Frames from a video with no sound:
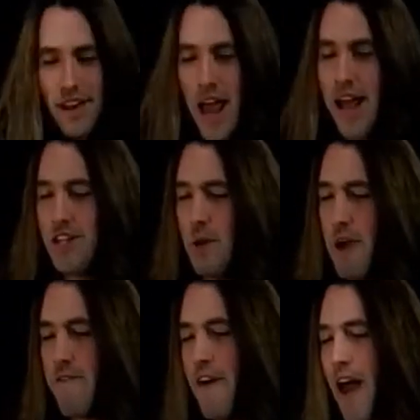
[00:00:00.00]
Hey, do me
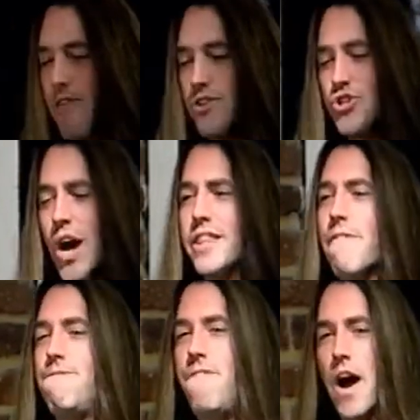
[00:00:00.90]
a favor and shut the
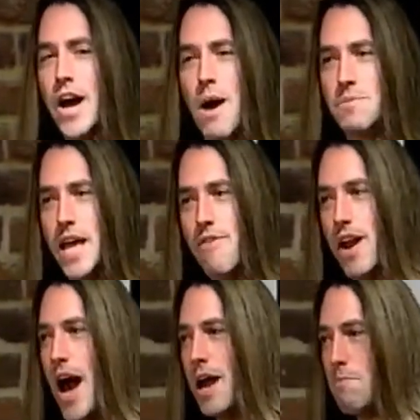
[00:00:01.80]
fuck up, David
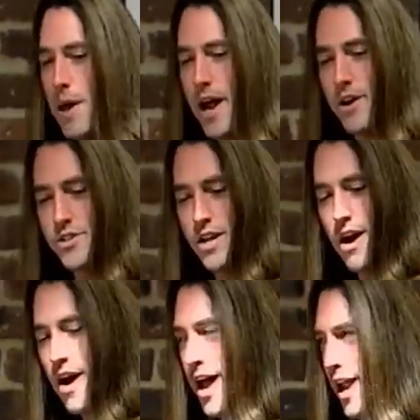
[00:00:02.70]
Hyde Pierce, all
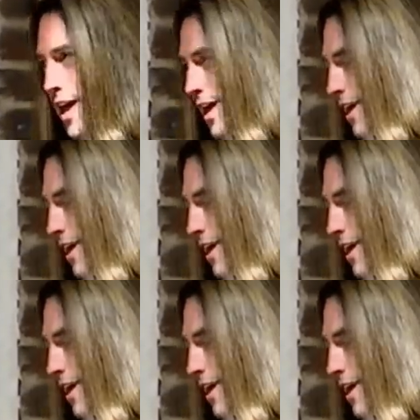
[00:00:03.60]
right?